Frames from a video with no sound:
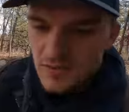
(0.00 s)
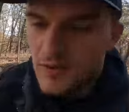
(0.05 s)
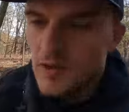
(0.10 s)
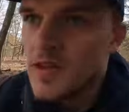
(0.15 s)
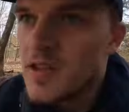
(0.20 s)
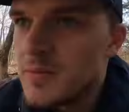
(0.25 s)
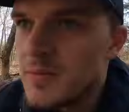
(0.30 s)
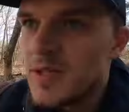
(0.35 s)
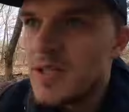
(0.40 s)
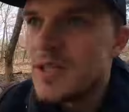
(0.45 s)

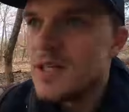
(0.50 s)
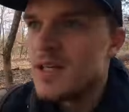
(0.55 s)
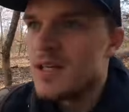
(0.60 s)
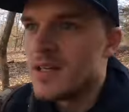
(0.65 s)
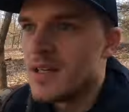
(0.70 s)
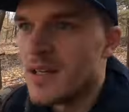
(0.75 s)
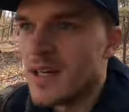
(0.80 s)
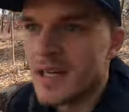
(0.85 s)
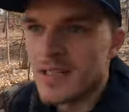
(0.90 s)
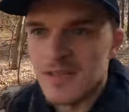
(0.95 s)
farm,
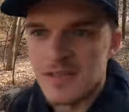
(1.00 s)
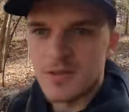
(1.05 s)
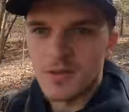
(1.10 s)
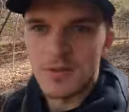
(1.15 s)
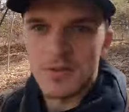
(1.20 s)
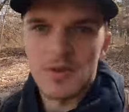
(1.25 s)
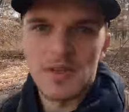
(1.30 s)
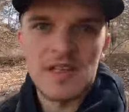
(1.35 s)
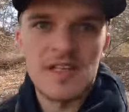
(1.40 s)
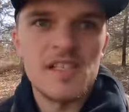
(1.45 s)
I don't
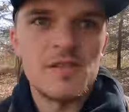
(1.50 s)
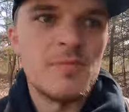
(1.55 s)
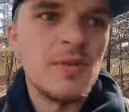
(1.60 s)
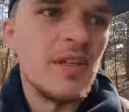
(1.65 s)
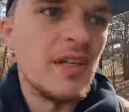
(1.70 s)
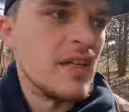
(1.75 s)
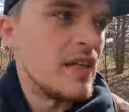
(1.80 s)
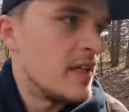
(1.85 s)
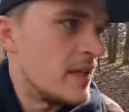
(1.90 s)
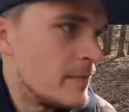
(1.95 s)
think it's been
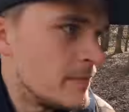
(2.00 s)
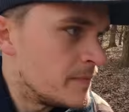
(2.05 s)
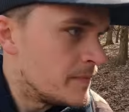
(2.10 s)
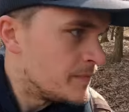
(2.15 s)
hit.